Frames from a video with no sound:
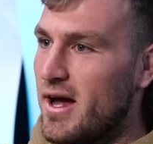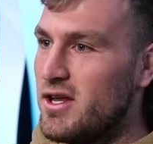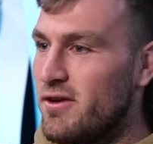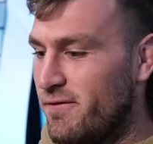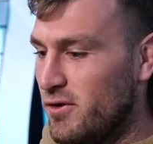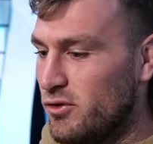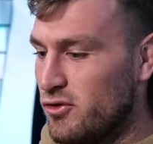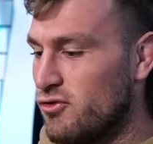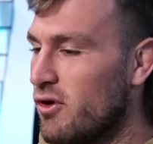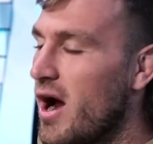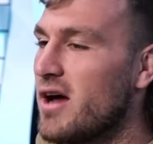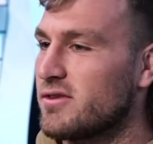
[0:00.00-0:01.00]
you feel the
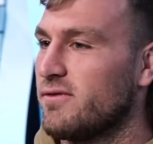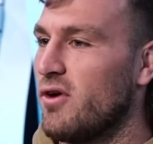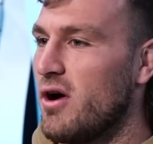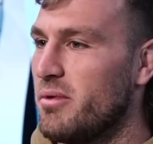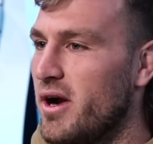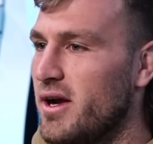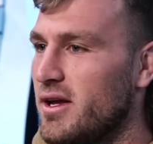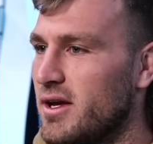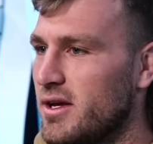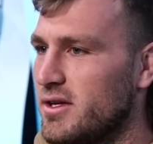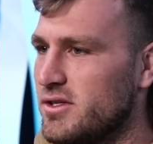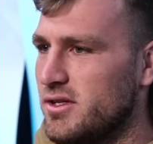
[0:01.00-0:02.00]
grass vibrating and
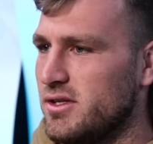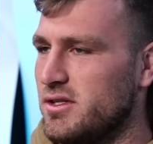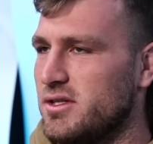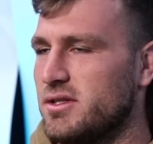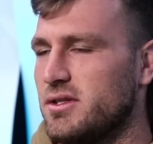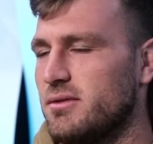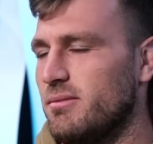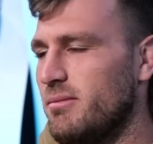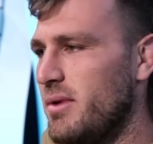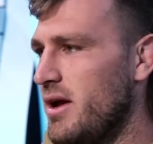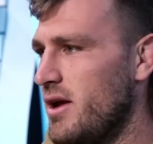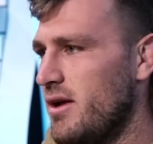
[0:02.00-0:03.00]
it's just...
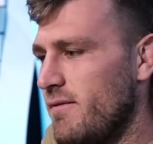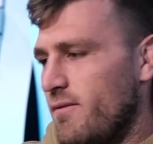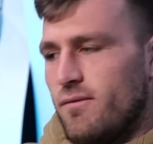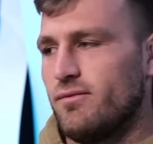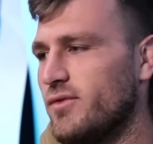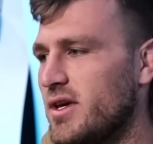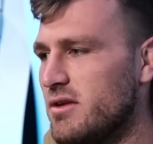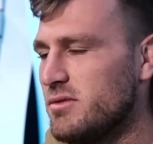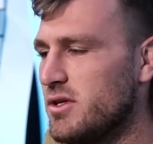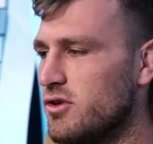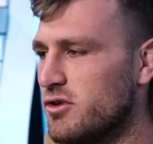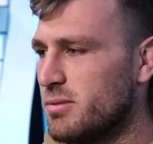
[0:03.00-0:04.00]
Man, gives me
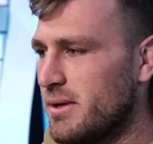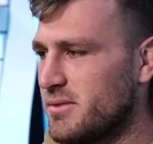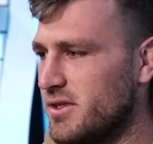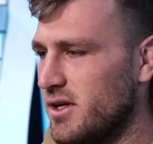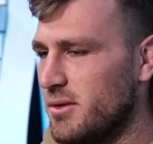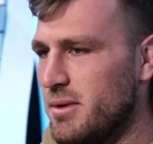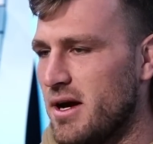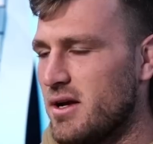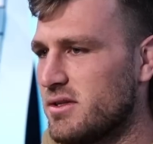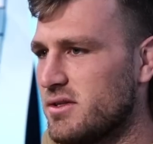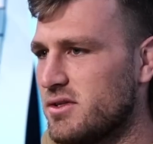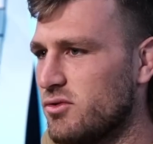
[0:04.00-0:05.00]
goosebumps thinking about it.
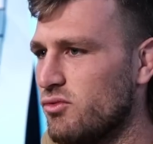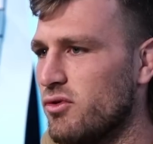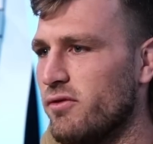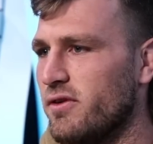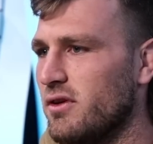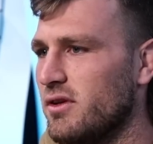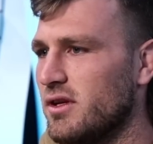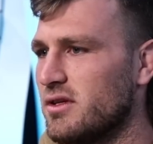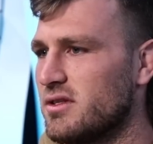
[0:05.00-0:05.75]
It's a surreal feeling and